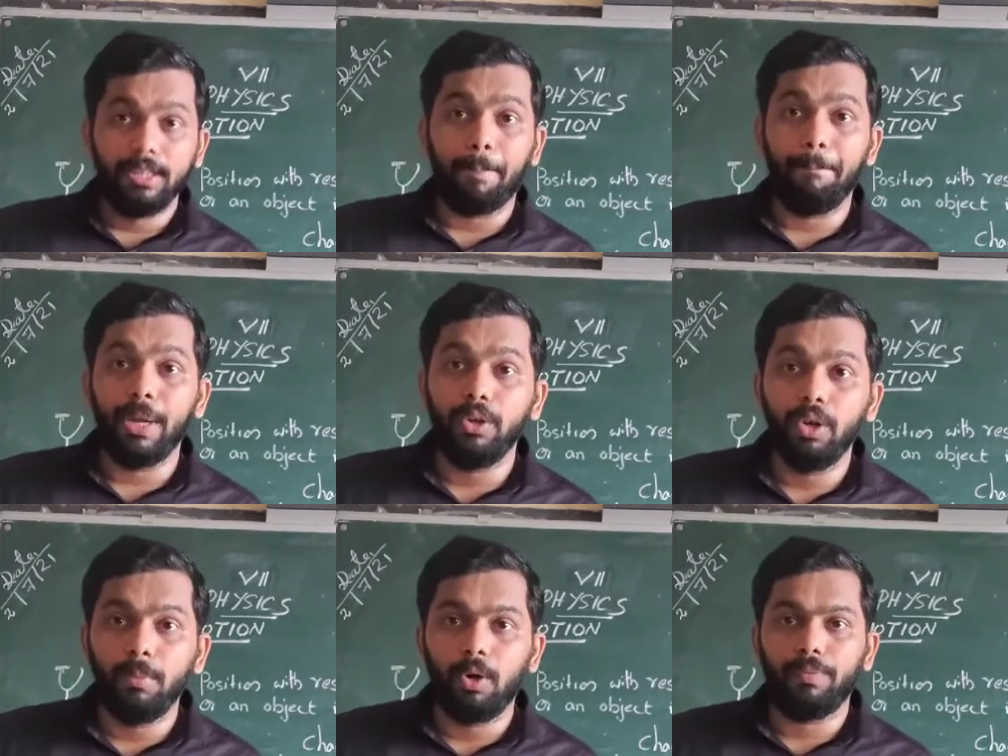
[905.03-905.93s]
the
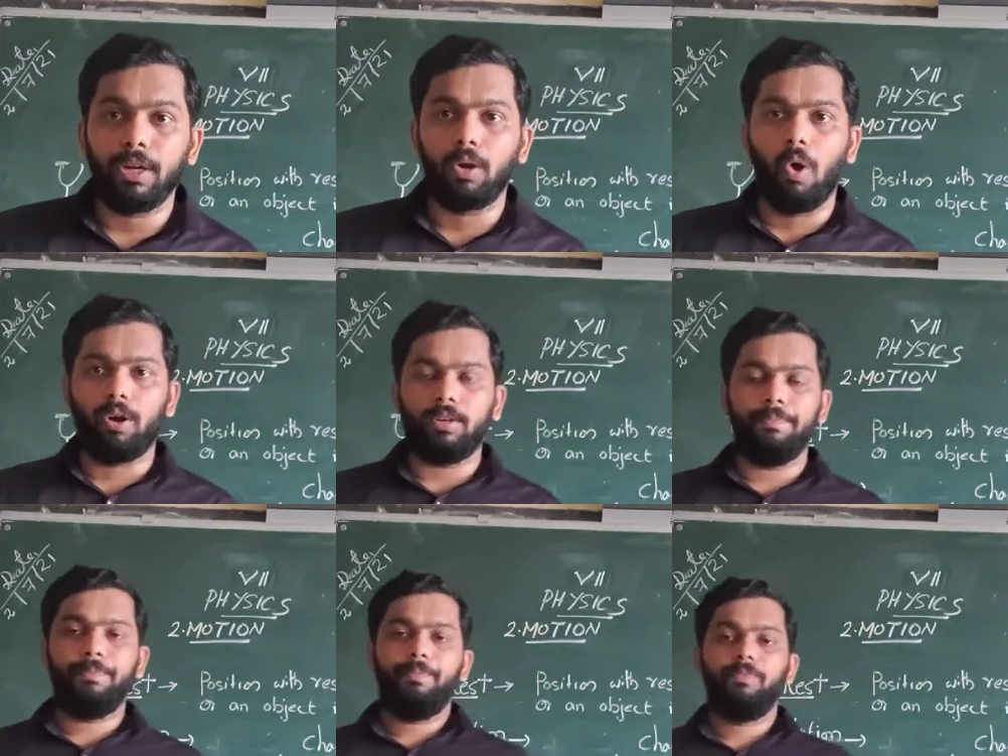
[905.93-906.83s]
pendulum of a clock.
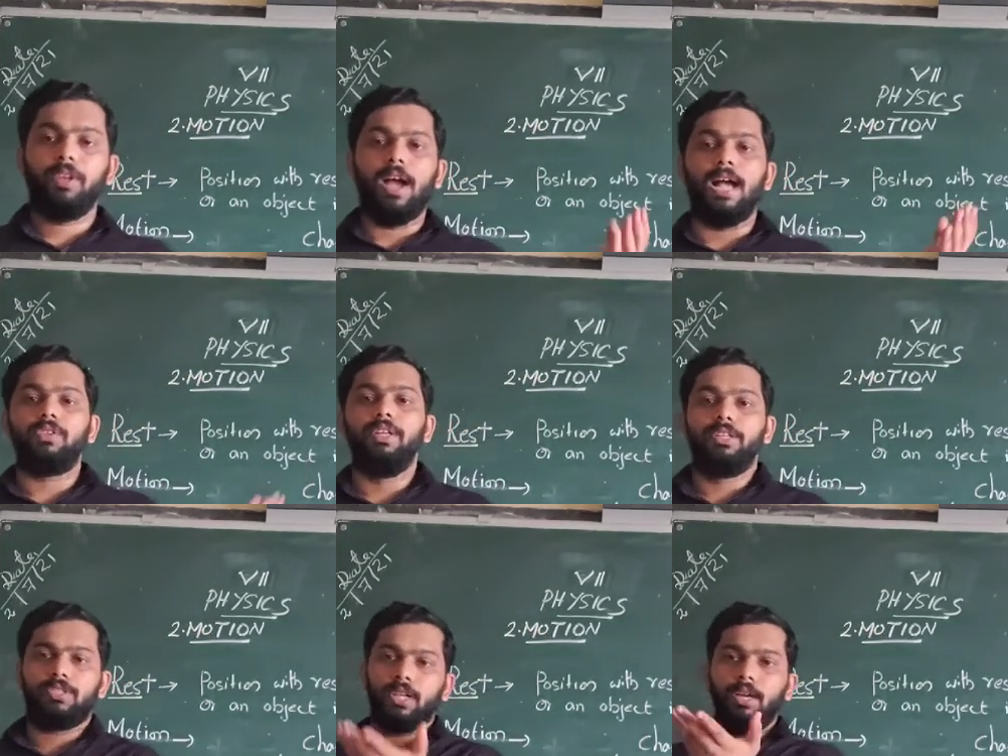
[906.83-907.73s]
Actually,
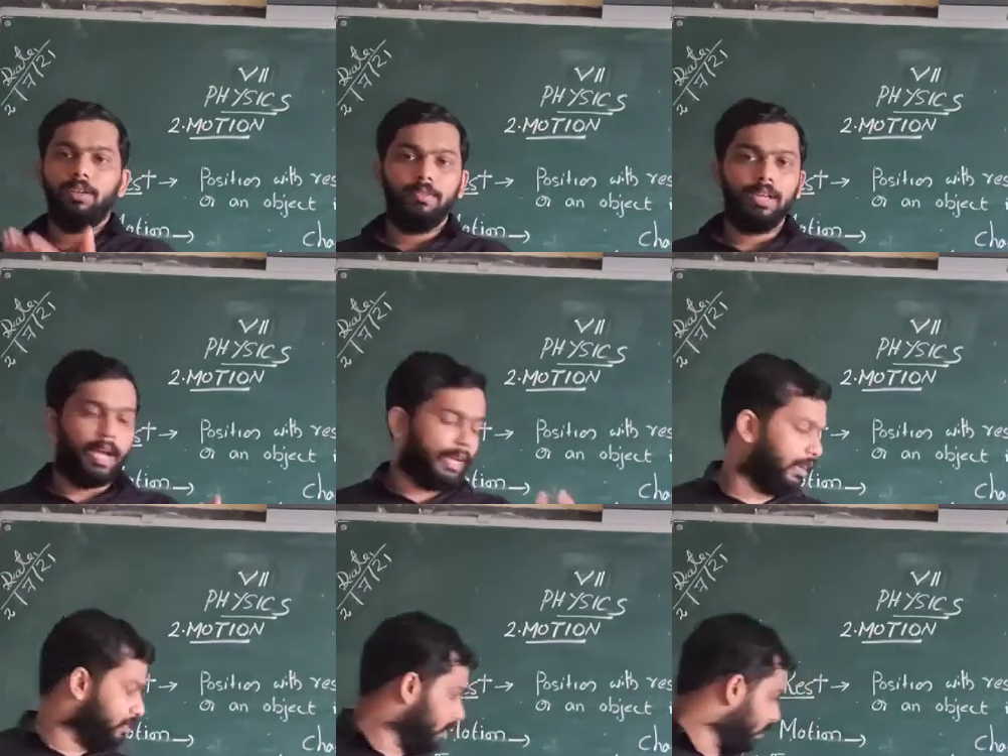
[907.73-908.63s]
I
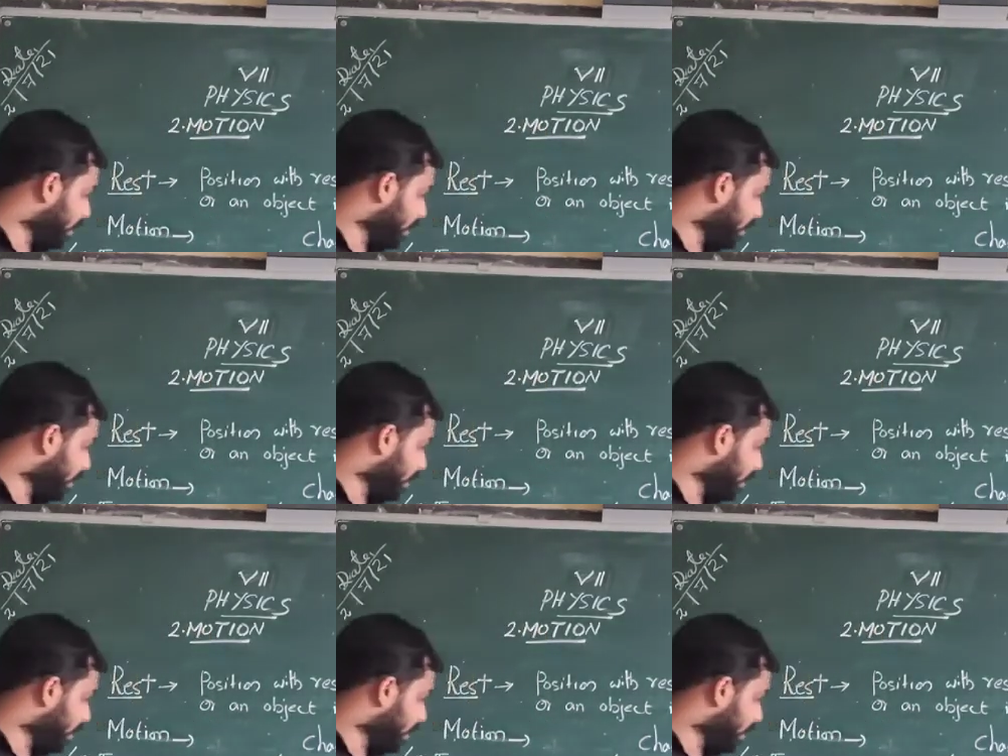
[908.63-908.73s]
consider